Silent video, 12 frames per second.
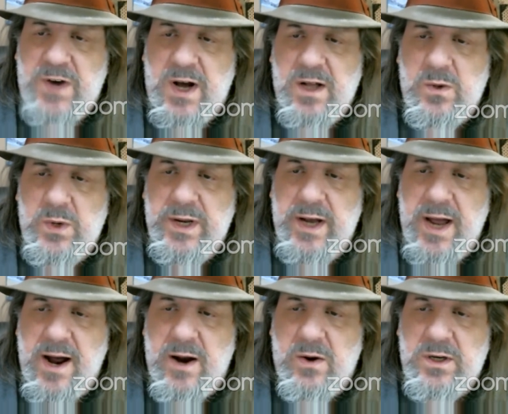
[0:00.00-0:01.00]
following
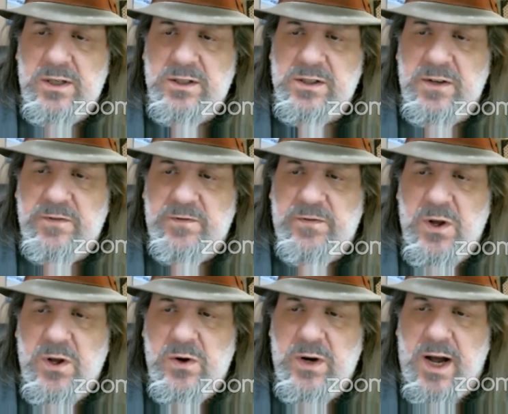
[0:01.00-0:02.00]
hours that
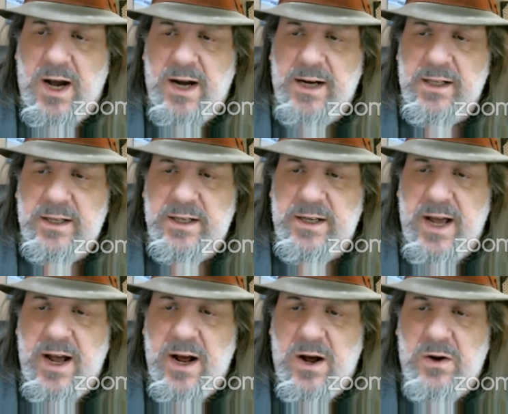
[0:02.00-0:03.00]
float idly
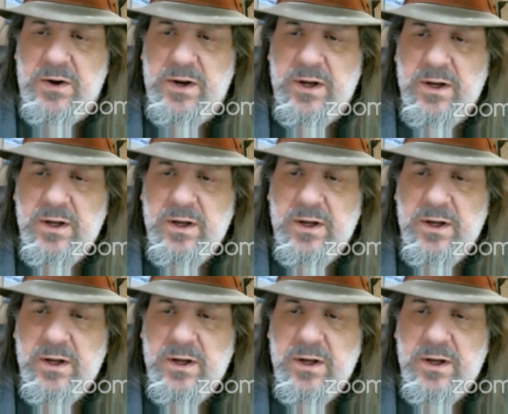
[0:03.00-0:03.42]
down.